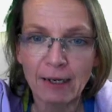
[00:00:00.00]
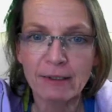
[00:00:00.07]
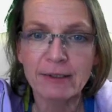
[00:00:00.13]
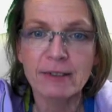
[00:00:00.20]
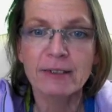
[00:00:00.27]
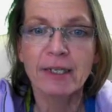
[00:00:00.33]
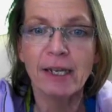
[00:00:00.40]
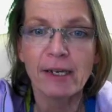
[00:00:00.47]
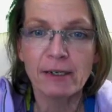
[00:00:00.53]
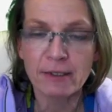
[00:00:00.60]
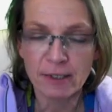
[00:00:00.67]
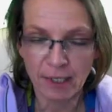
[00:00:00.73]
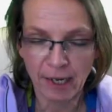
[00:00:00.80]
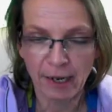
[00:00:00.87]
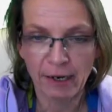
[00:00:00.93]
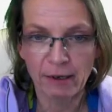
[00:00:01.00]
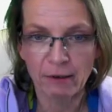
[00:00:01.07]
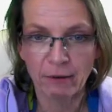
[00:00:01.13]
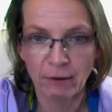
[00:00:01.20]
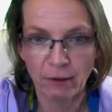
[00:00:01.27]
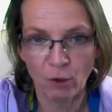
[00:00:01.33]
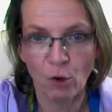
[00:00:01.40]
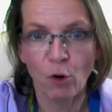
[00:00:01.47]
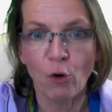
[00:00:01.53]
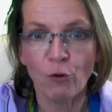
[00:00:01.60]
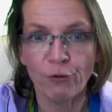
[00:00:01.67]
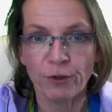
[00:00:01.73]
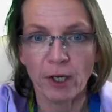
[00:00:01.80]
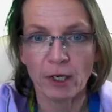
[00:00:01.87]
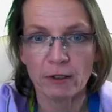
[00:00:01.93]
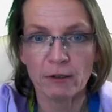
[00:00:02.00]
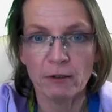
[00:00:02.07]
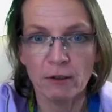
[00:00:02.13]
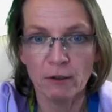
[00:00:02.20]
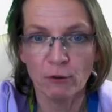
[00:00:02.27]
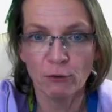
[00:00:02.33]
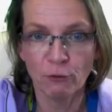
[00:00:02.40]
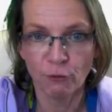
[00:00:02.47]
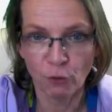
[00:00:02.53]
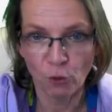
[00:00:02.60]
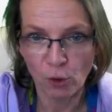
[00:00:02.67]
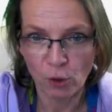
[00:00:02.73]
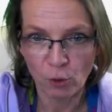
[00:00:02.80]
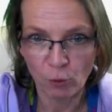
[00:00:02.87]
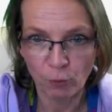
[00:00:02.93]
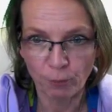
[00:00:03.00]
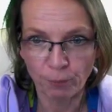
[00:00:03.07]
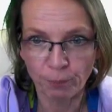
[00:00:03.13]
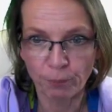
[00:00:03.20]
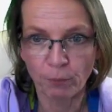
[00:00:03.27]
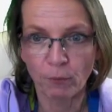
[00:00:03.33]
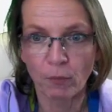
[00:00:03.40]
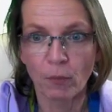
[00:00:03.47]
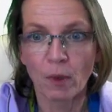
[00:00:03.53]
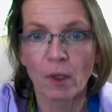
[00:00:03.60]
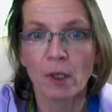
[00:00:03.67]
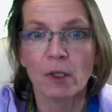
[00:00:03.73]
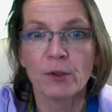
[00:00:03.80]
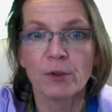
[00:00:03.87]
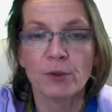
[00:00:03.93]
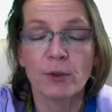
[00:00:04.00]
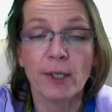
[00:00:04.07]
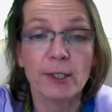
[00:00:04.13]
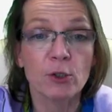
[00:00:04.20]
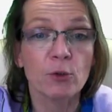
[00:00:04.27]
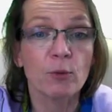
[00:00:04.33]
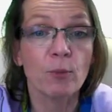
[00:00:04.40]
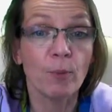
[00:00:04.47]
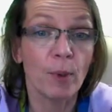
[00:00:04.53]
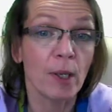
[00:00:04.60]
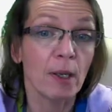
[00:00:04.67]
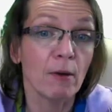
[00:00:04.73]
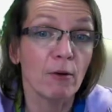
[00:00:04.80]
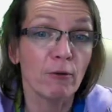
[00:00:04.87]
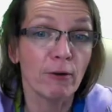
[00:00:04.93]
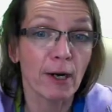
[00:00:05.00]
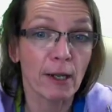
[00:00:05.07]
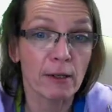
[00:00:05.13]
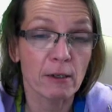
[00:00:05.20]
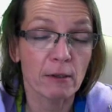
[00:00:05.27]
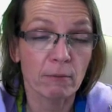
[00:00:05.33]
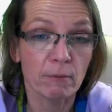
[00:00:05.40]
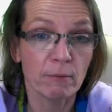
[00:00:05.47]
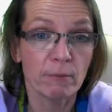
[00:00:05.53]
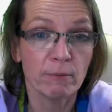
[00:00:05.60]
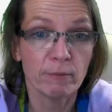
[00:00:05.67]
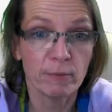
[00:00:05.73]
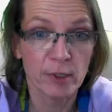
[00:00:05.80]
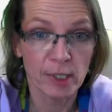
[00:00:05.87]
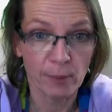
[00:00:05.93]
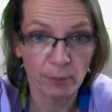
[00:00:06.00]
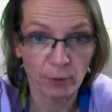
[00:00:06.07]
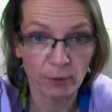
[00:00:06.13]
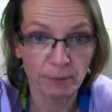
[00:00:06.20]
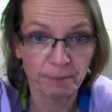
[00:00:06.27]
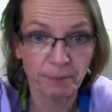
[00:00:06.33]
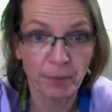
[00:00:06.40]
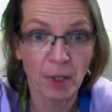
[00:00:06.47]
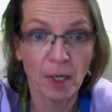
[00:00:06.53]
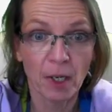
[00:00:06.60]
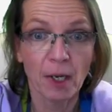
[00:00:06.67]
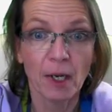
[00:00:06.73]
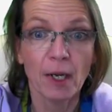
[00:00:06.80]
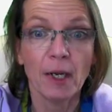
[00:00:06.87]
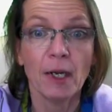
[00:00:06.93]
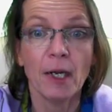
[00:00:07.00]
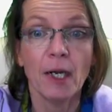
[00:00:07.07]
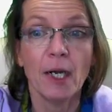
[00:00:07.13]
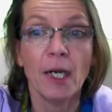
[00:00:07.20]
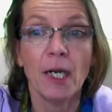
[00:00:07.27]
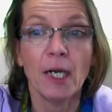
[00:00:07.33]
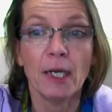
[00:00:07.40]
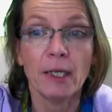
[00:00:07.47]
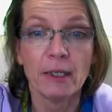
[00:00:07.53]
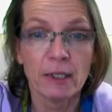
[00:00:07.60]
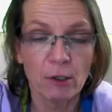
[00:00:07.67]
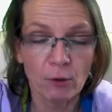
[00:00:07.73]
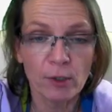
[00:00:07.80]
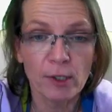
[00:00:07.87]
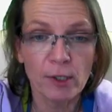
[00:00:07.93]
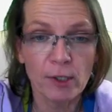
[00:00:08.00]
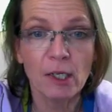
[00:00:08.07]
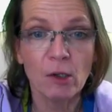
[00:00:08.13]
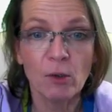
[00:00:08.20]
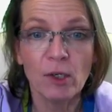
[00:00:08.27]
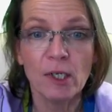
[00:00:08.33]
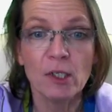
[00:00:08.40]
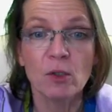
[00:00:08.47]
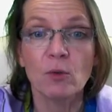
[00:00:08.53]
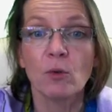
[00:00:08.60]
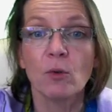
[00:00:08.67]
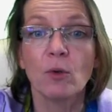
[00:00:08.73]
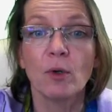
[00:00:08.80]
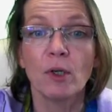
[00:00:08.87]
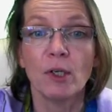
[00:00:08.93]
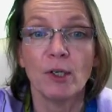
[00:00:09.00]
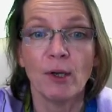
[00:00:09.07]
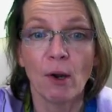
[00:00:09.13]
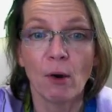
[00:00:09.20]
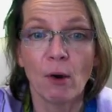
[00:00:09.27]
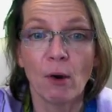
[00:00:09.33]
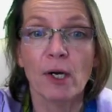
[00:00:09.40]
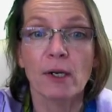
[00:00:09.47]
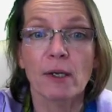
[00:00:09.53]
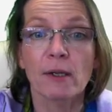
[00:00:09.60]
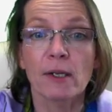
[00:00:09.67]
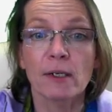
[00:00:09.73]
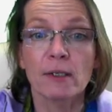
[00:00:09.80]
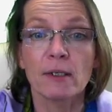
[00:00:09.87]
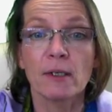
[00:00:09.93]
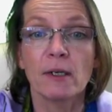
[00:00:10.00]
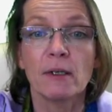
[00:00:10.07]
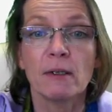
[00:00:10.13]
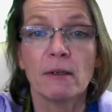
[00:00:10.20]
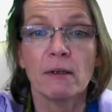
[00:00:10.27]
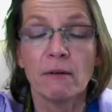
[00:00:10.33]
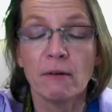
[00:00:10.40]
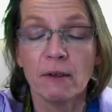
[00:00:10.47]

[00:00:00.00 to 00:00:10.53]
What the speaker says: Atlas takes care of that for you. So that should be rather simple. The only thing you need to know are that